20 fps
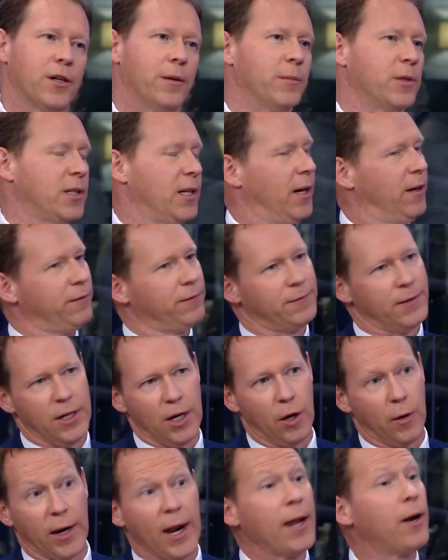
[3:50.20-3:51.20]
term stuff,
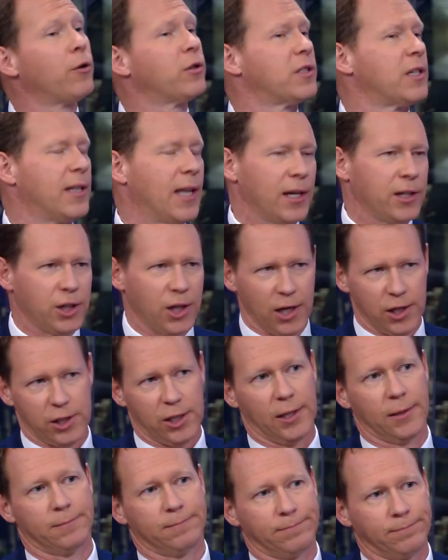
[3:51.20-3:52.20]
no. Mm. And I don't see that
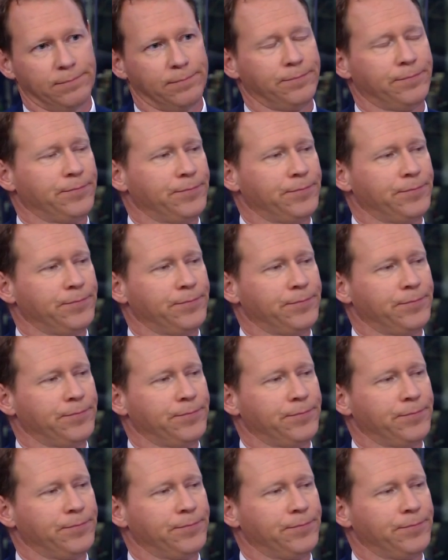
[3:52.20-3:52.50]
changing. Mm.